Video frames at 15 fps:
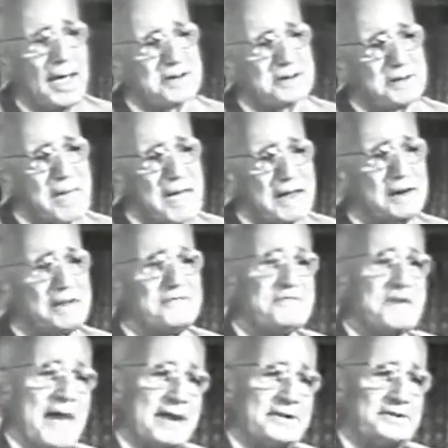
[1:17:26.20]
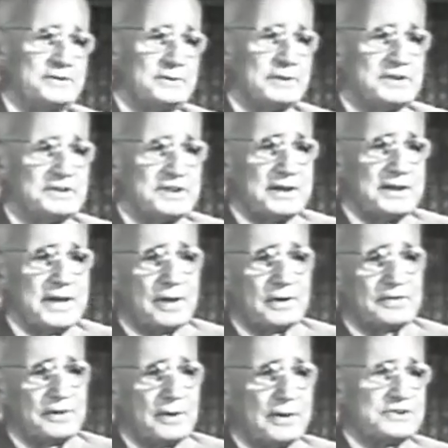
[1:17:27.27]
As a matter of fact, you can send
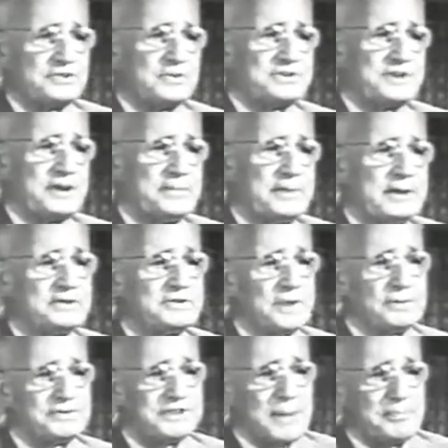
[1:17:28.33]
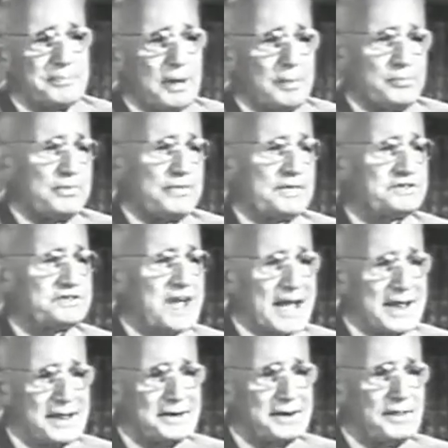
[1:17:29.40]
out thoughts which have been so stepped up with
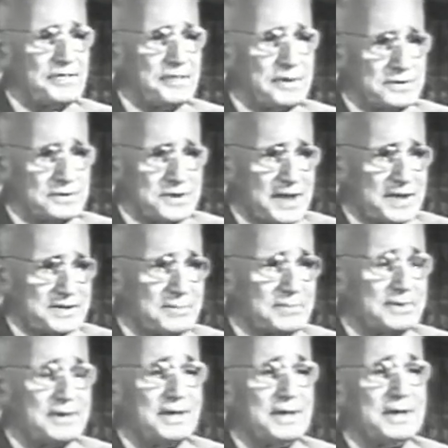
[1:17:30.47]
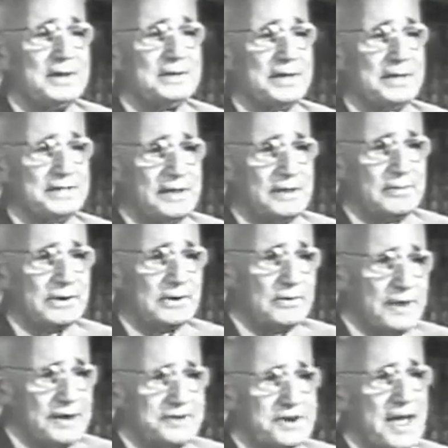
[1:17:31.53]
silent enthusiasm that they will
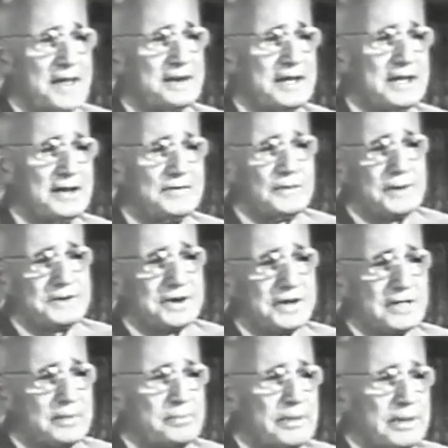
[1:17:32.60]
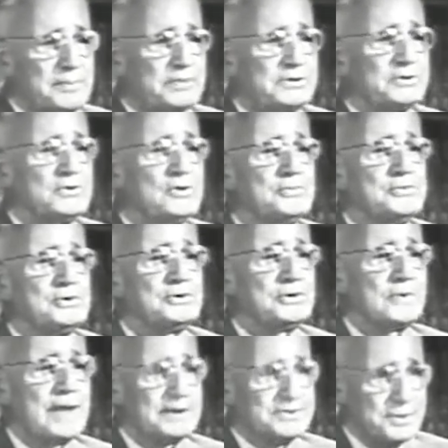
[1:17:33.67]
reach and influence other people to whom you
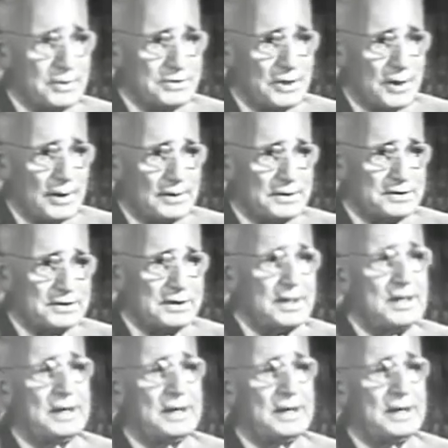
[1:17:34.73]
direct your thoughts.